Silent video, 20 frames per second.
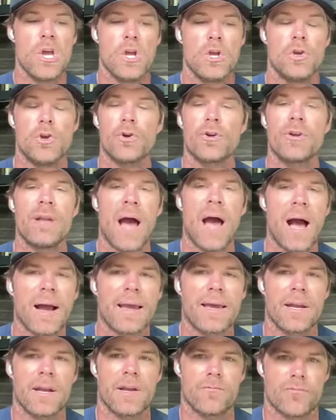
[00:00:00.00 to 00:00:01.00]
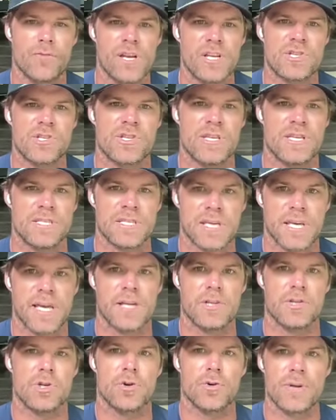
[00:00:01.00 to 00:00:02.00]
You're not going to reach these
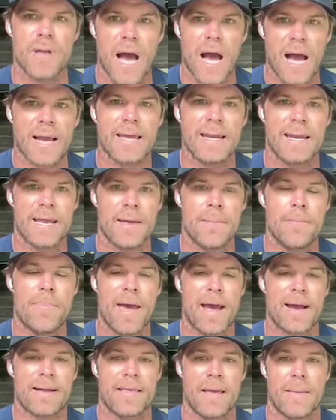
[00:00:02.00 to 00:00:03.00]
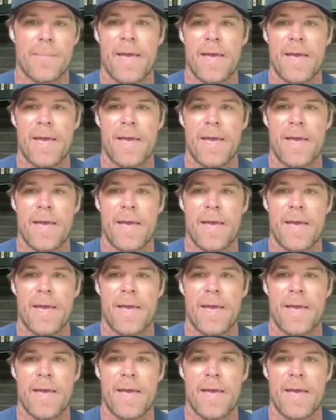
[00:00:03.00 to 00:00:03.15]
kids. You're not going to impact them.